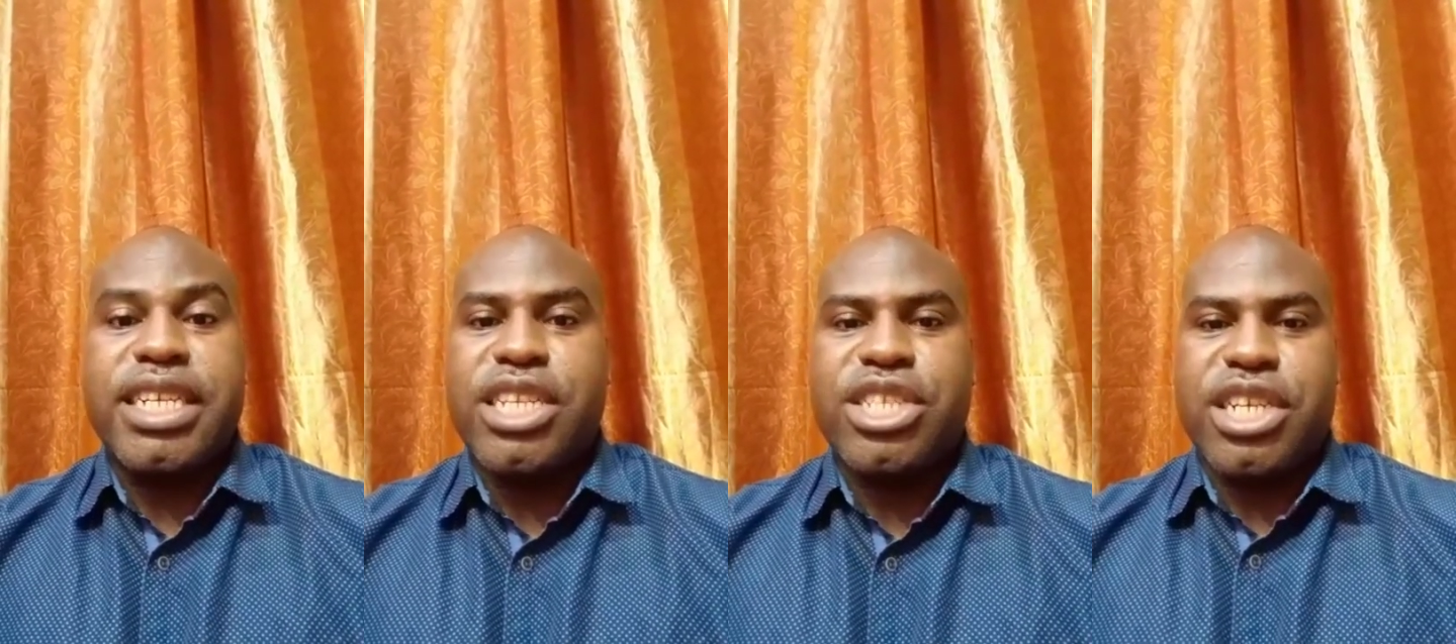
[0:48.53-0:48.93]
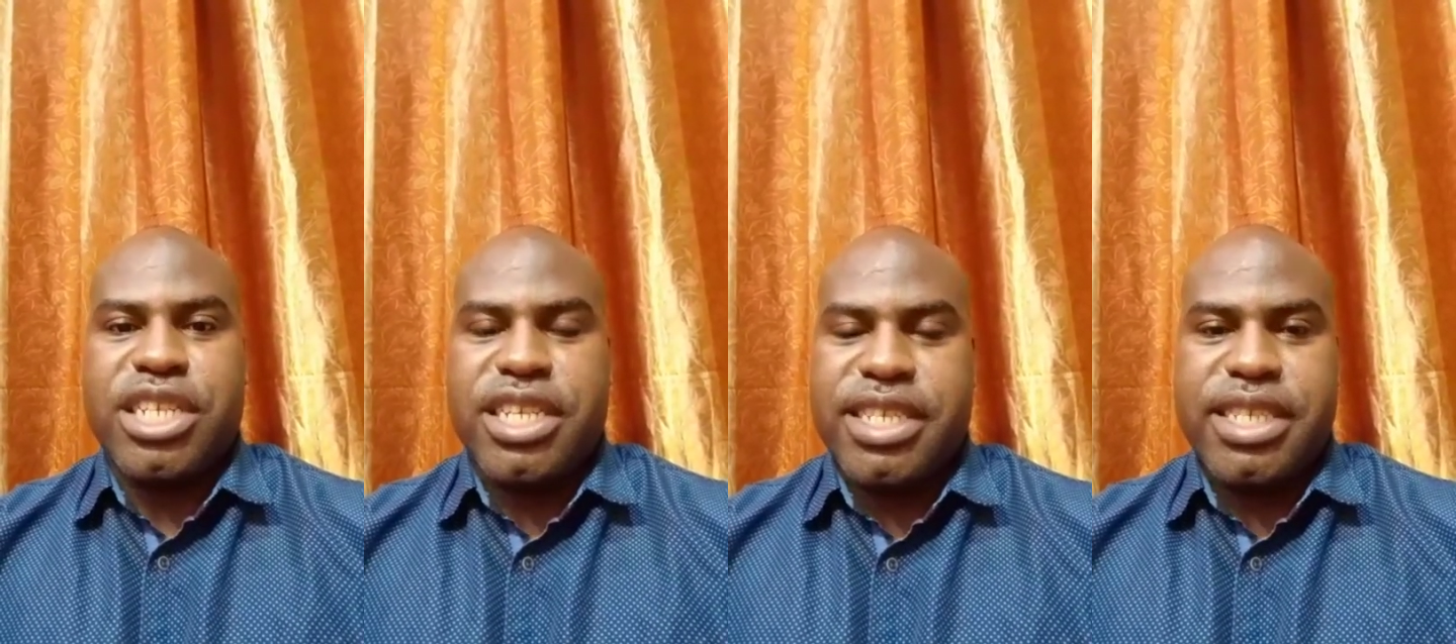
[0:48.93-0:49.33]

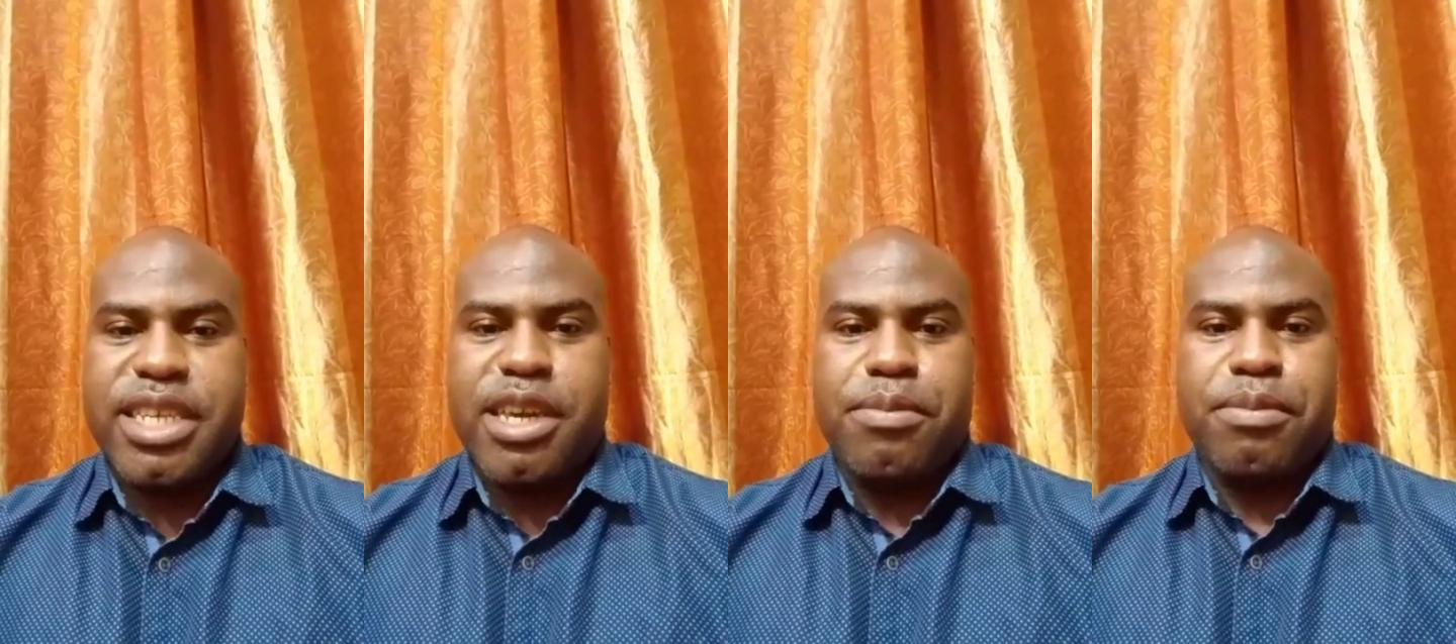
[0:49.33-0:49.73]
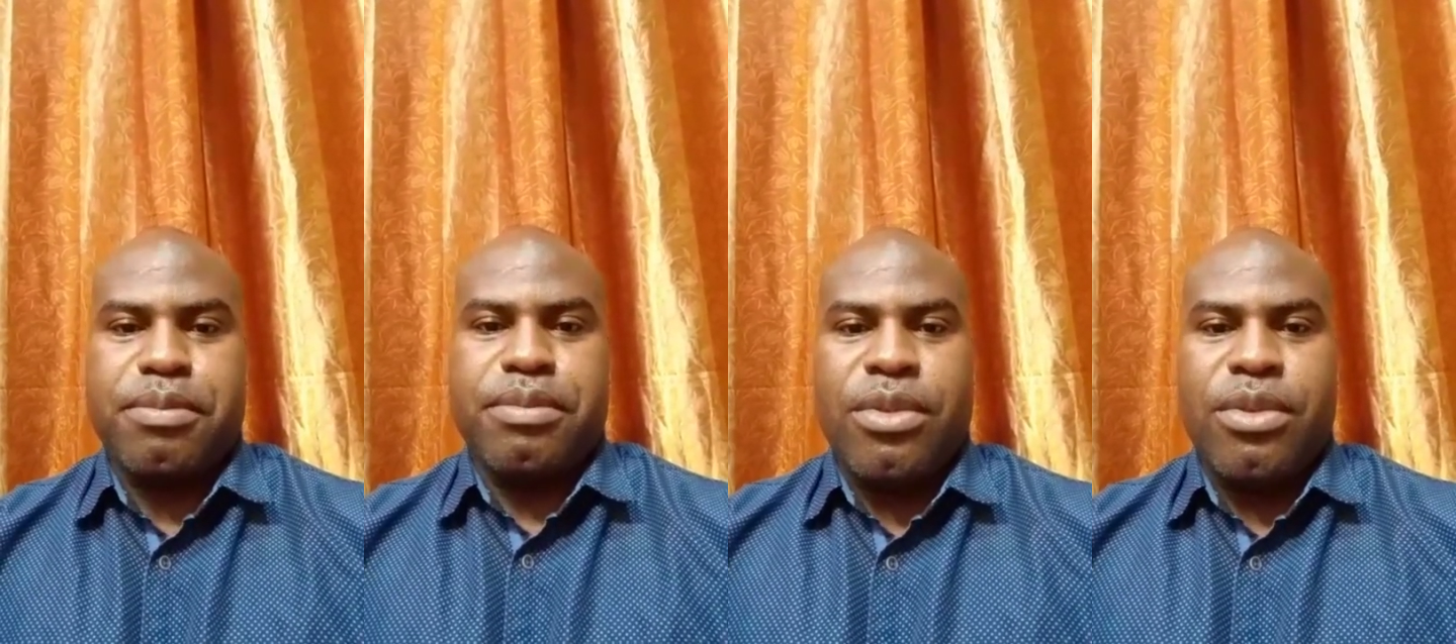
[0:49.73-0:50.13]
diligently seek him.
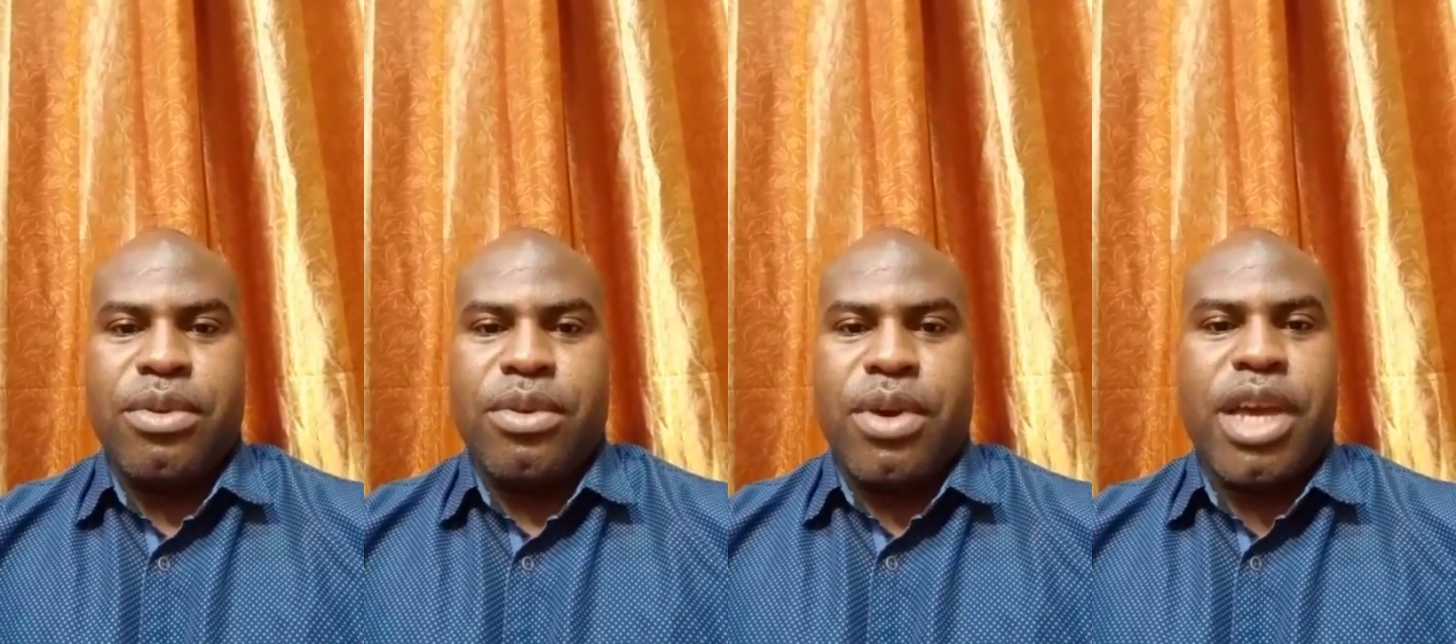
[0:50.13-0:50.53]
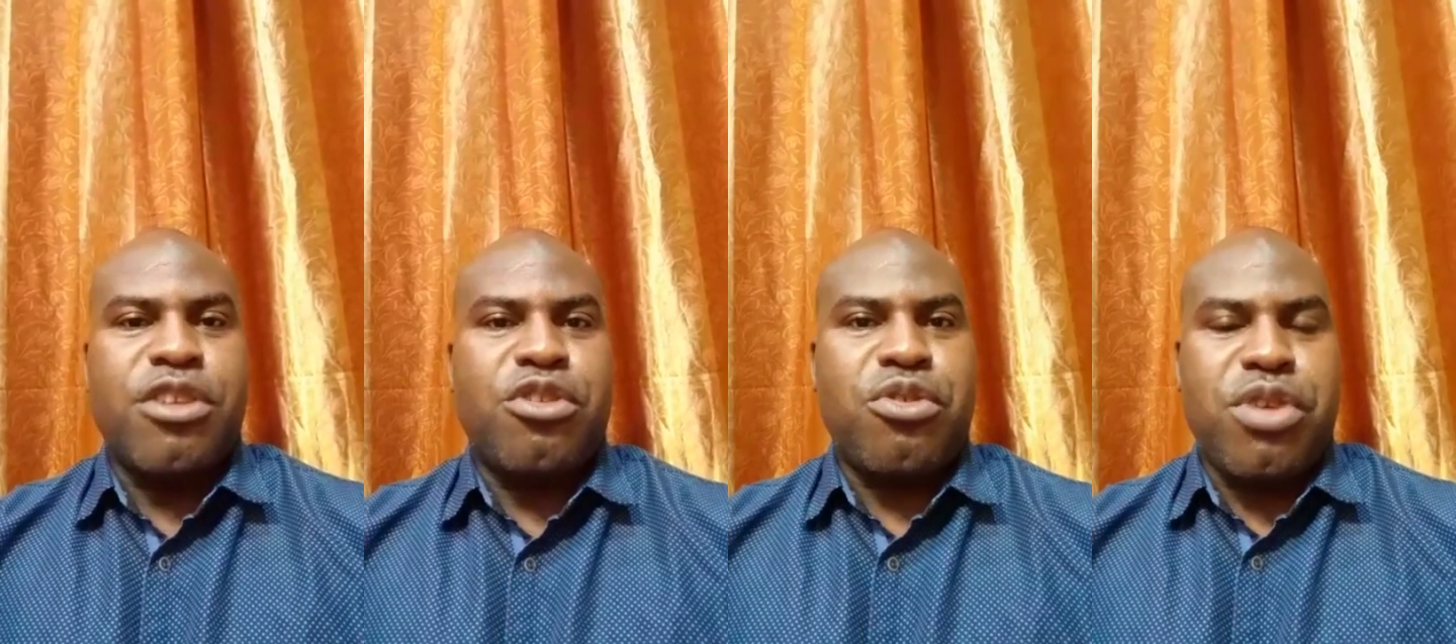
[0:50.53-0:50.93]

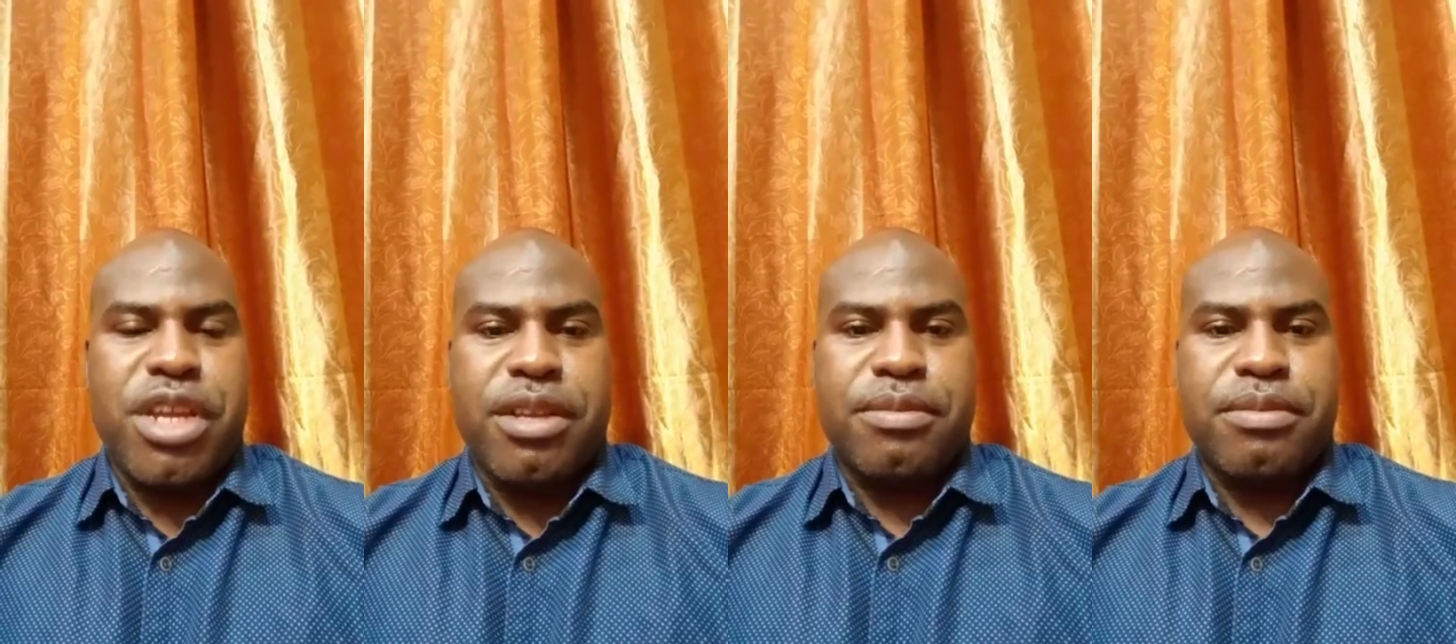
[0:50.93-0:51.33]
And three,